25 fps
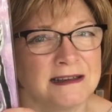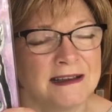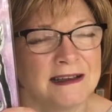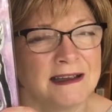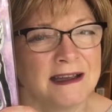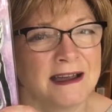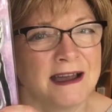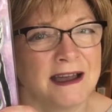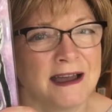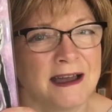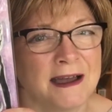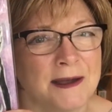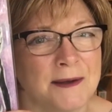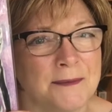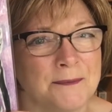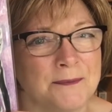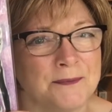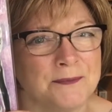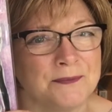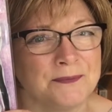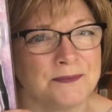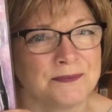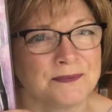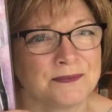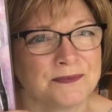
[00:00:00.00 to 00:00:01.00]

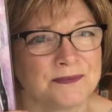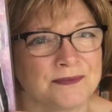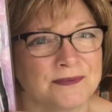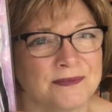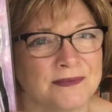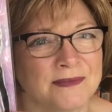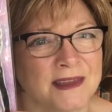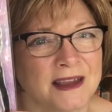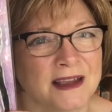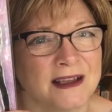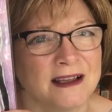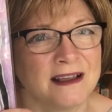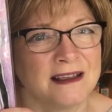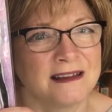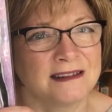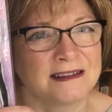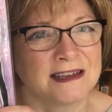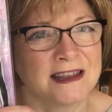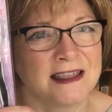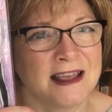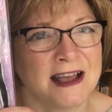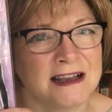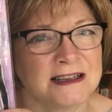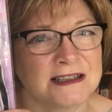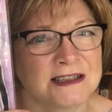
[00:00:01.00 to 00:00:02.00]

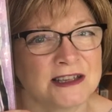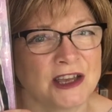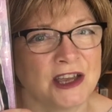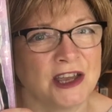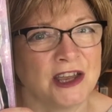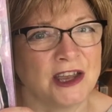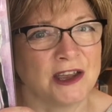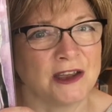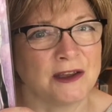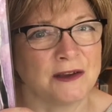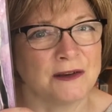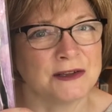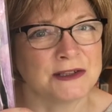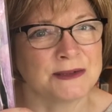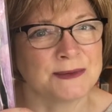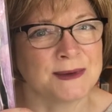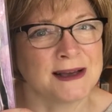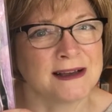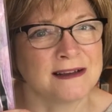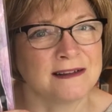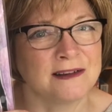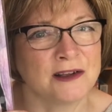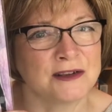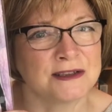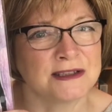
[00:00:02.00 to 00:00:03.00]
So that's cute as
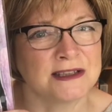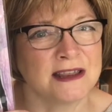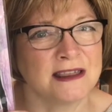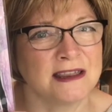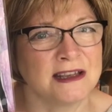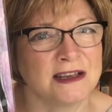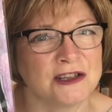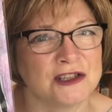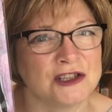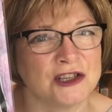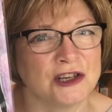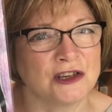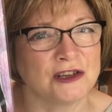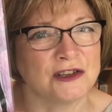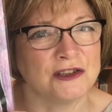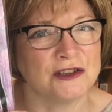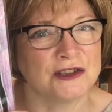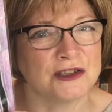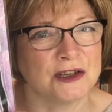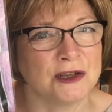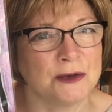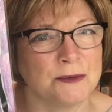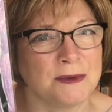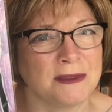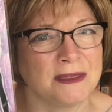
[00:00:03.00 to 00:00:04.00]
well. Lots of things you could
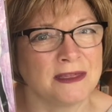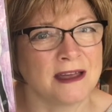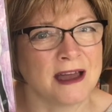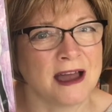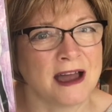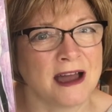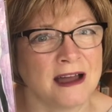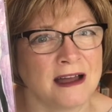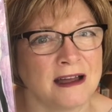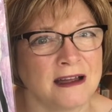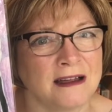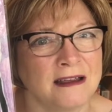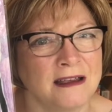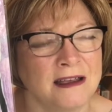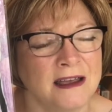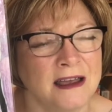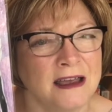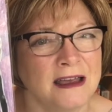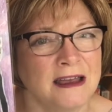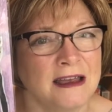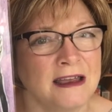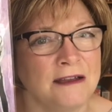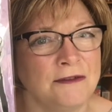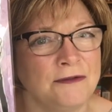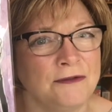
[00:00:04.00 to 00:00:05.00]
do with that.
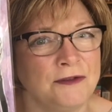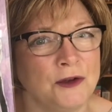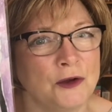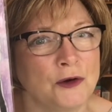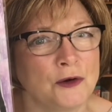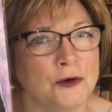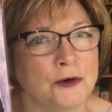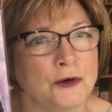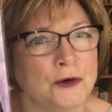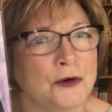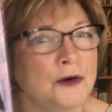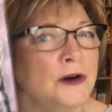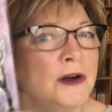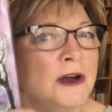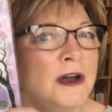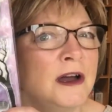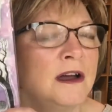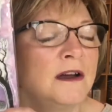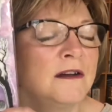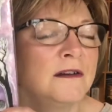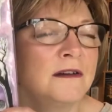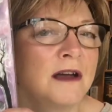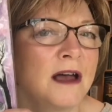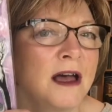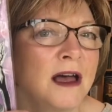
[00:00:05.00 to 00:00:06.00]
If you're
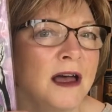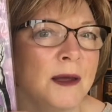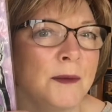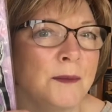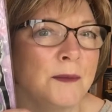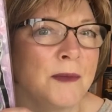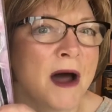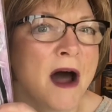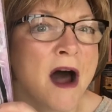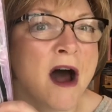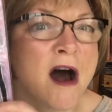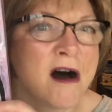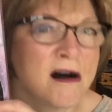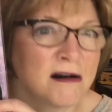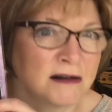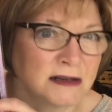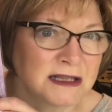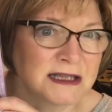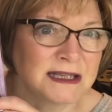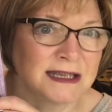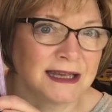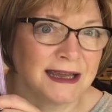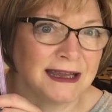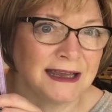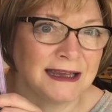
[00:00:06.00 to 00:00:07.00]

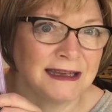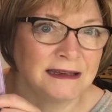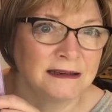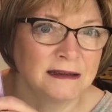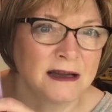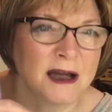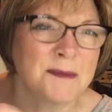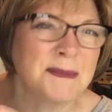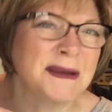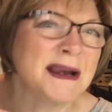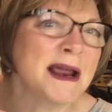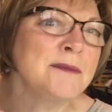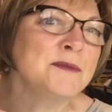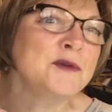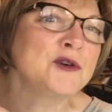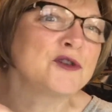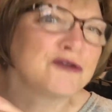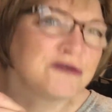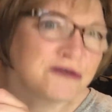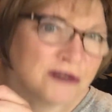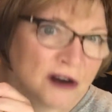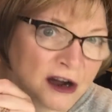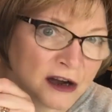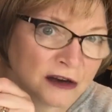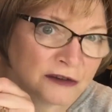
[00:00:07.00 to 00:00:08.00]
arty, I mean, I'm
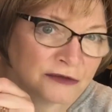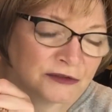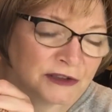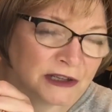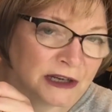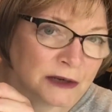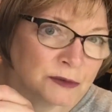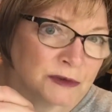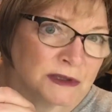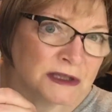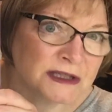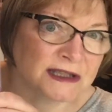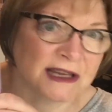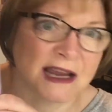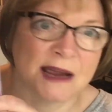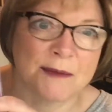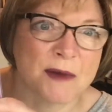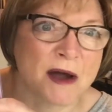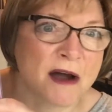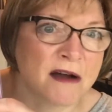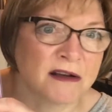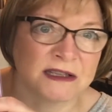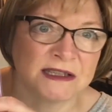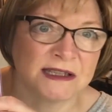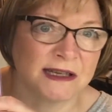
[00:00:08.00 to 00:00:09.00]
crafty. I wouldn't say I'm
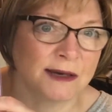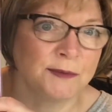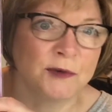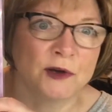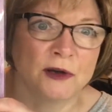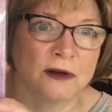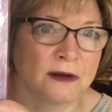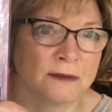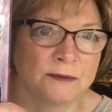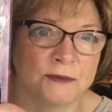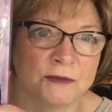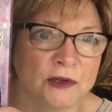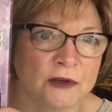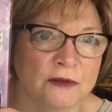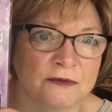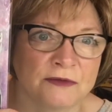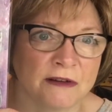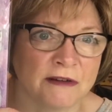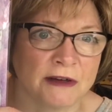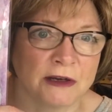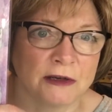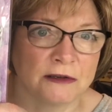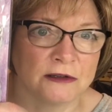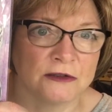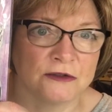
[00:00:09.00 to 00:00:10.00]
arty. I'm not
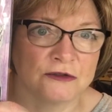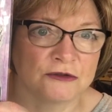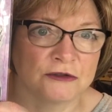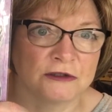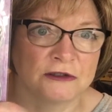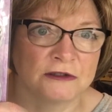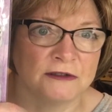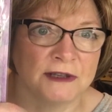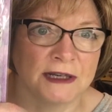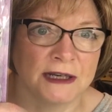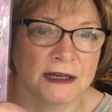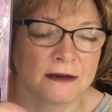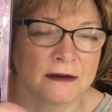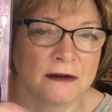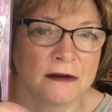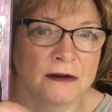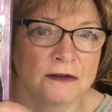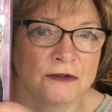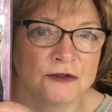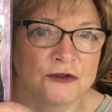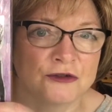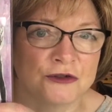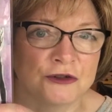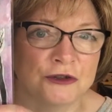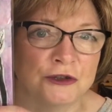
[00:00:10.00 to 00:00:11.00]
very good at drawing. I
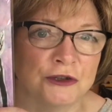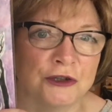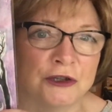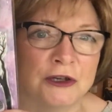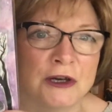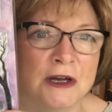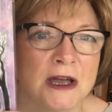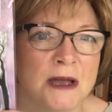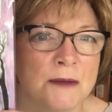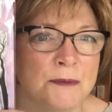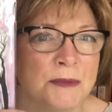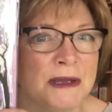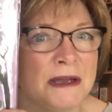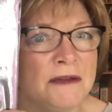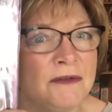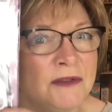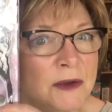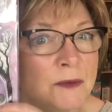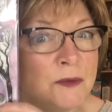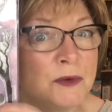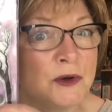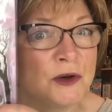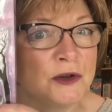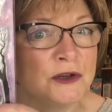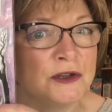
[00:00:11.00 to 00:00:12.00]
can't draw. But if
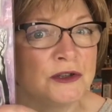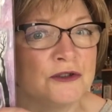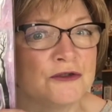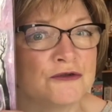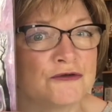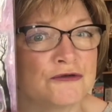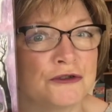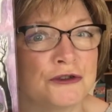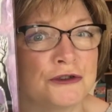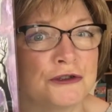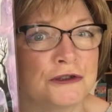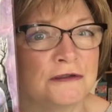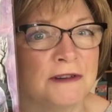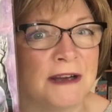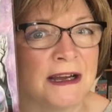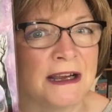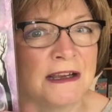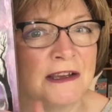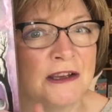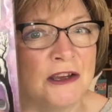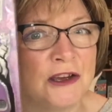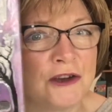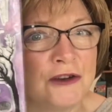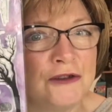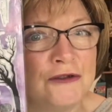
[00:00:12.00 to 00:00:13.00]
you were good at
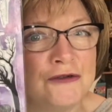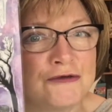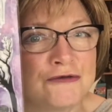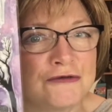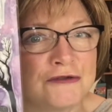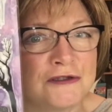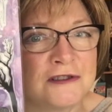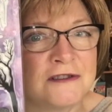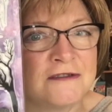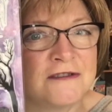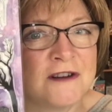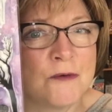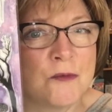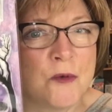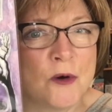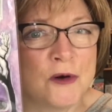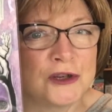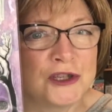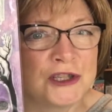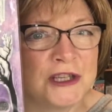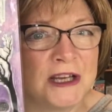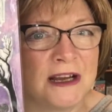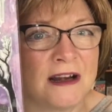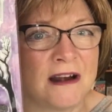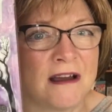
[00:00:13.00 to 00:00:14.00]
drawing, you could draw a
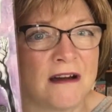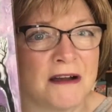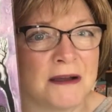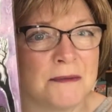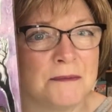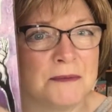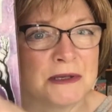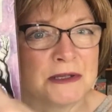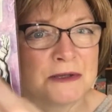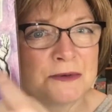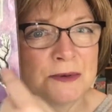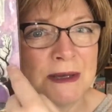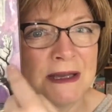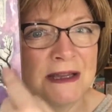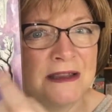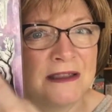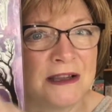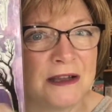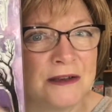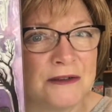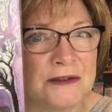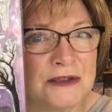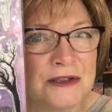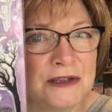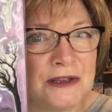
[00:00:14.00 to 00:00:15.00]
washing line between
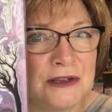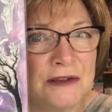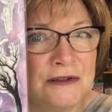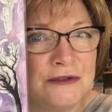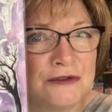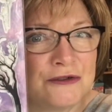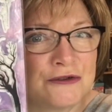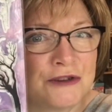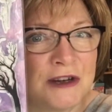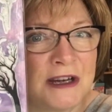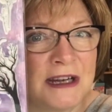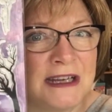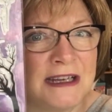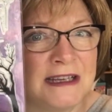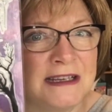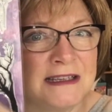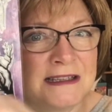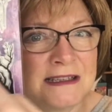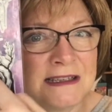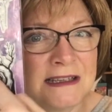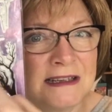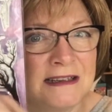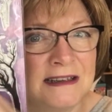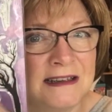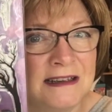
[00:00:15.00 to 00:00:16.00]
those 2
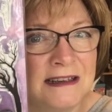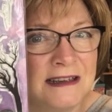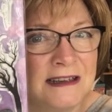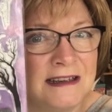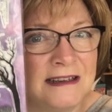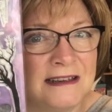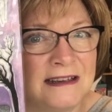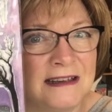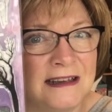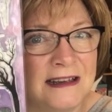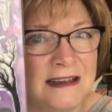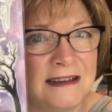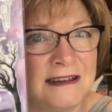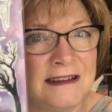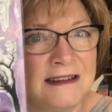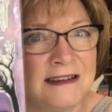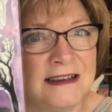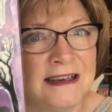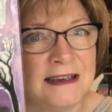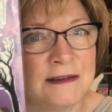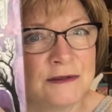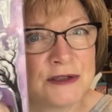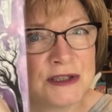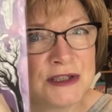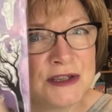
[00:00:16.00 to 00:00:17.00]
trees and
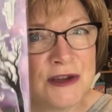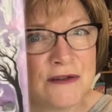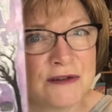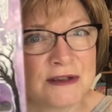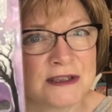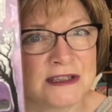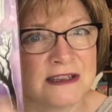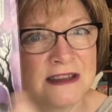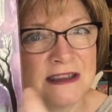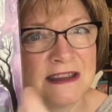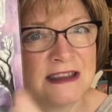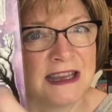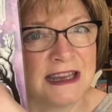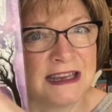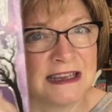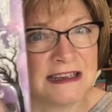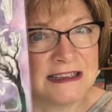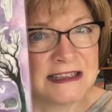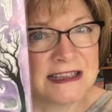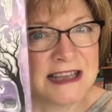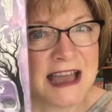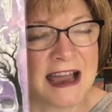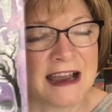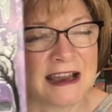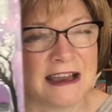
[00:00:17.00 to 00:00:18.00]
little socks and
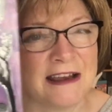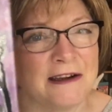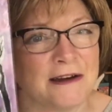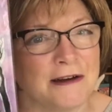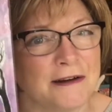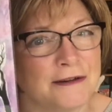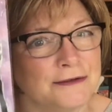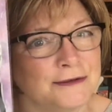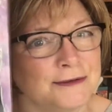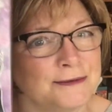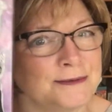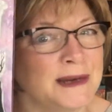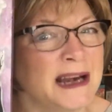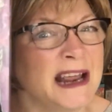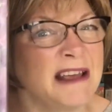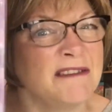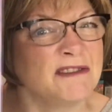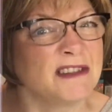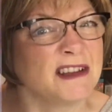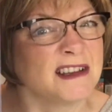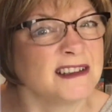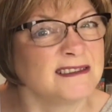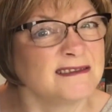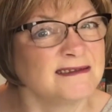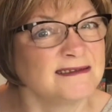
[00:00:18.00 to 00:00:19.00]
things hanging off,
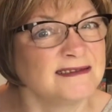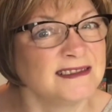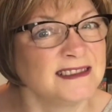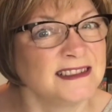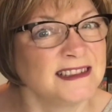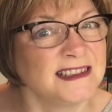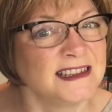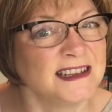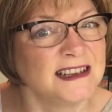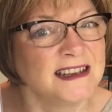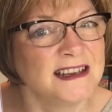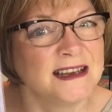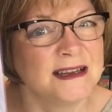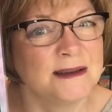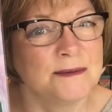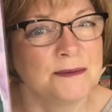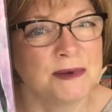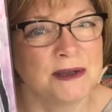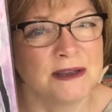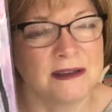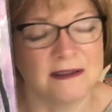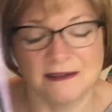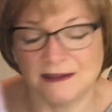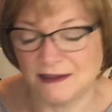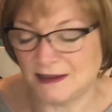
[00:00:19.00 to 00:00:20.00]
whatever.
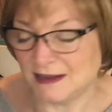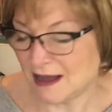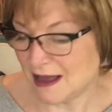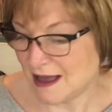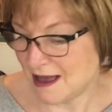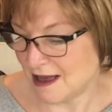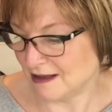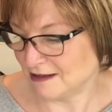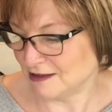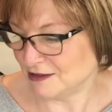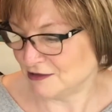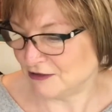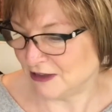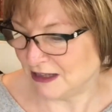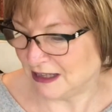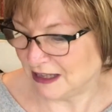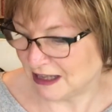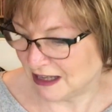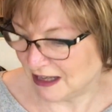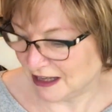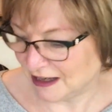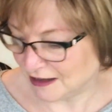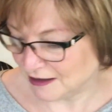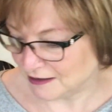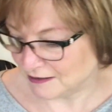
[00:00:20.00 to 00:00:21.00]
But yeah, that's really
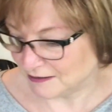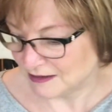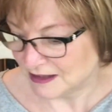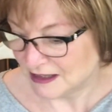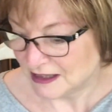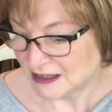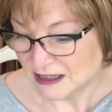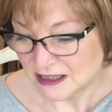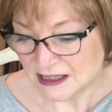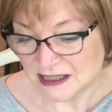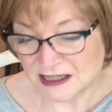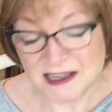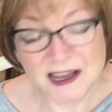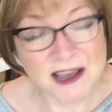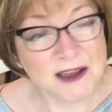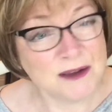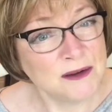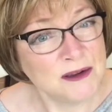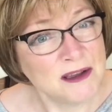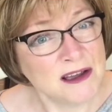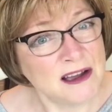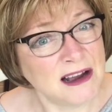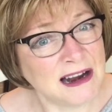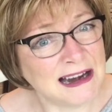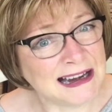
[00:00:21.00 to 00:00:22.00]
cute. So I'm
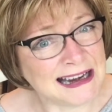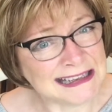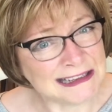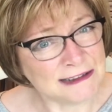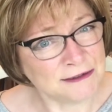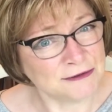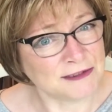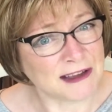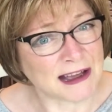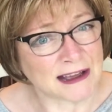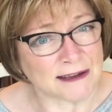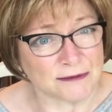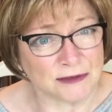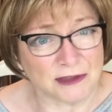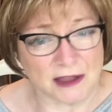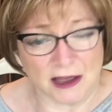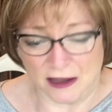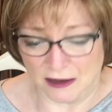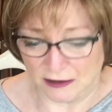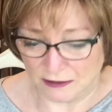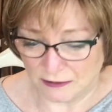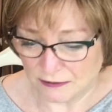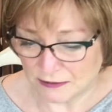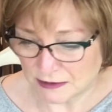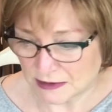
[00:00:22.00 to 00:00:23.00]
glad I found
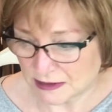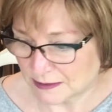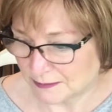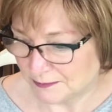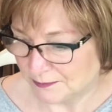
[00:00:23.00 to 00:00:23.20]
those.